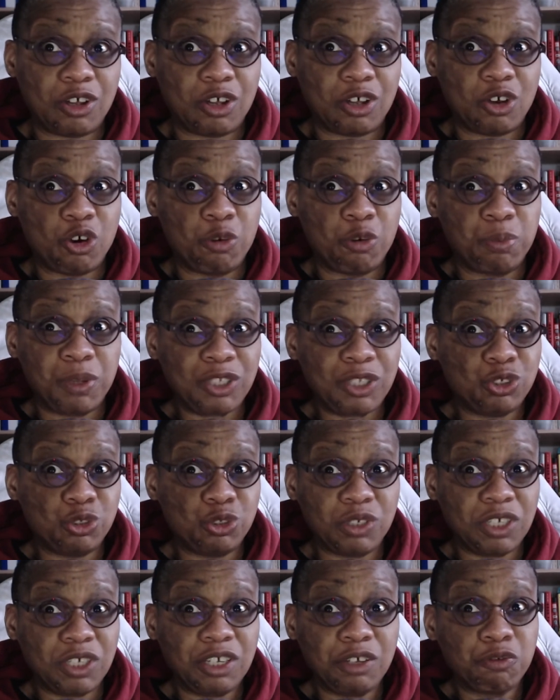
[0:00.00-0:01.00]
hoping
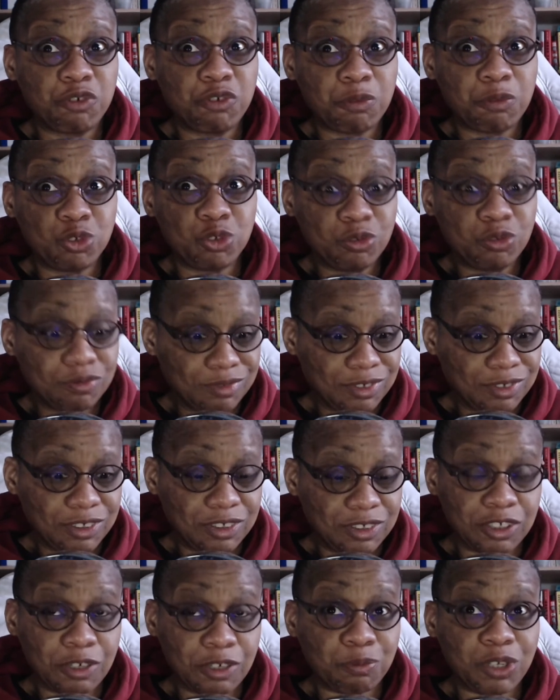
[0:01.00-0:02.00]
to hear from you
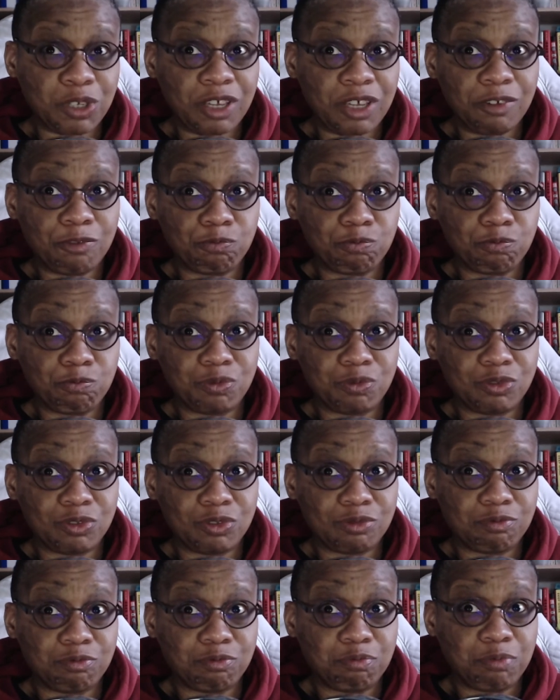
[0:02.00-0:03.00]
someday,
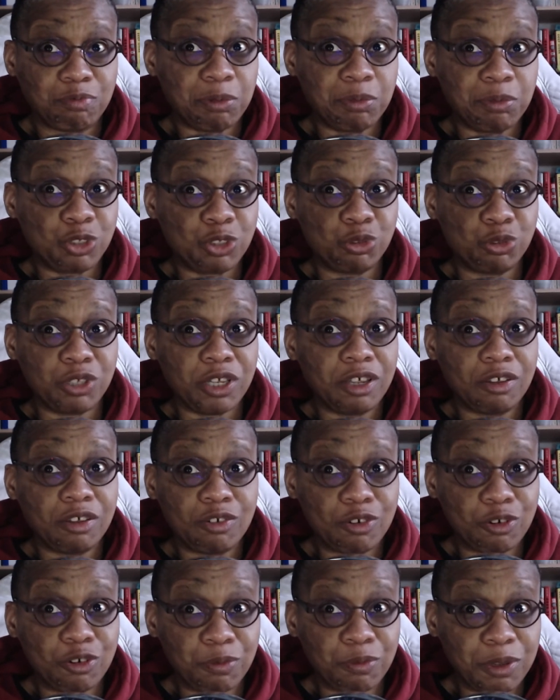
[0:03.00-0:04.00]
maybe today
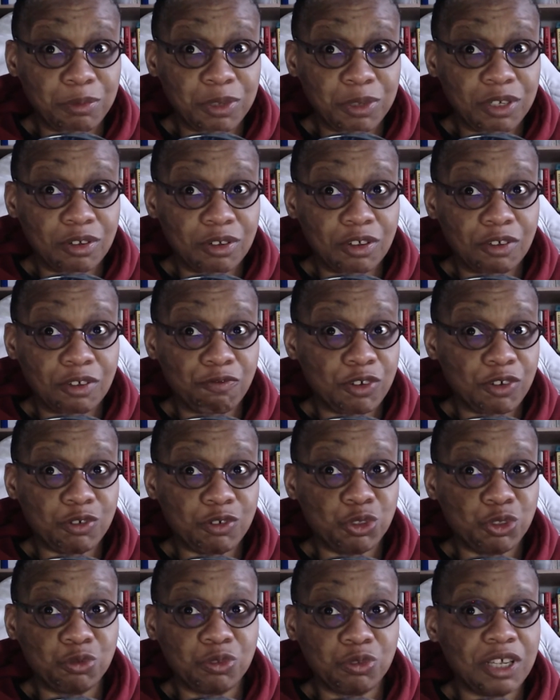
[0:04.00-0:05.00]
or maybe very
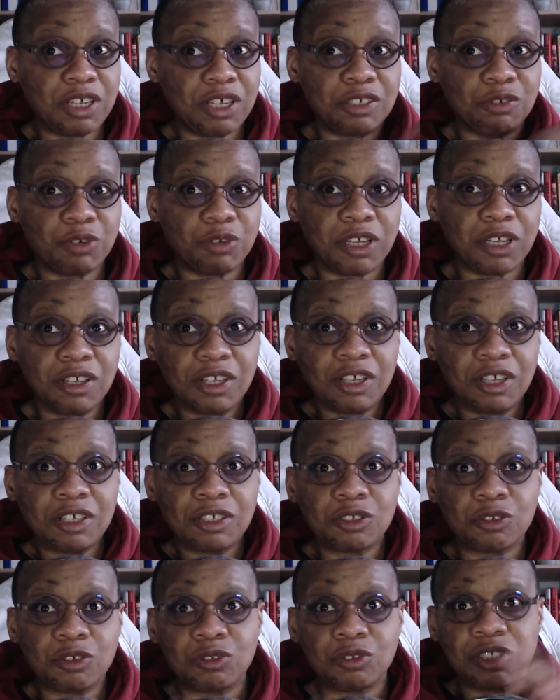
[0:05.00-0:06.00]
soon. Anyway,
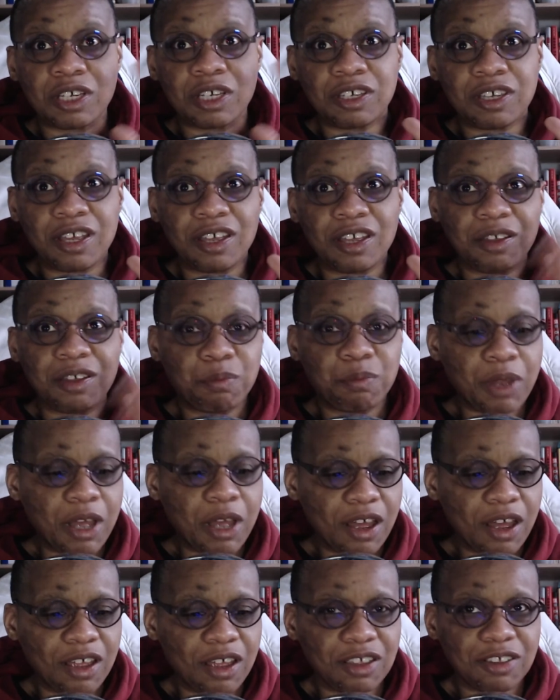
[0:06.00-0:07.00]
so take care.
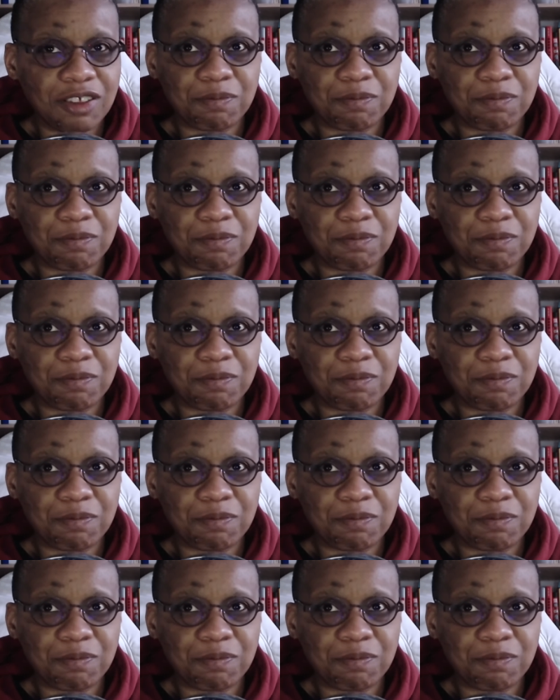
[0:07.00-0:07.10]
Bye.